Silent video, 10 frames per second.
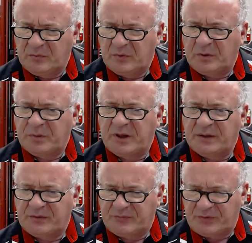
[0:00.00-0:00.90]
When
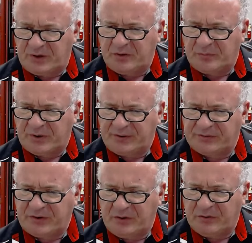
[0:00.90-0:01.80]
applying the front, the
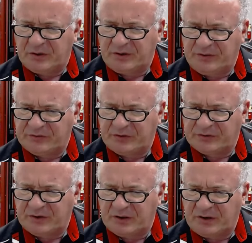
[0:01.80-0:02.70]
brakes hearing a hissing
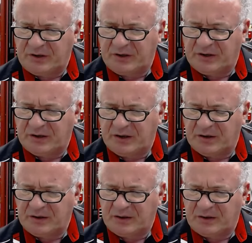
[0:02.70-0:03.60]
sound. Any
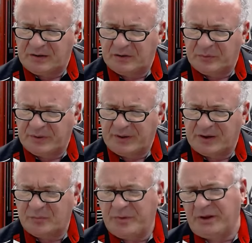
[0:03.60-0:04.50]
idea what
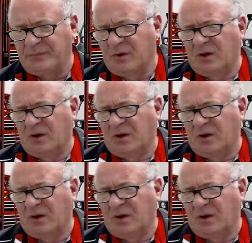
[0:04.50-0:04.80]
that could be?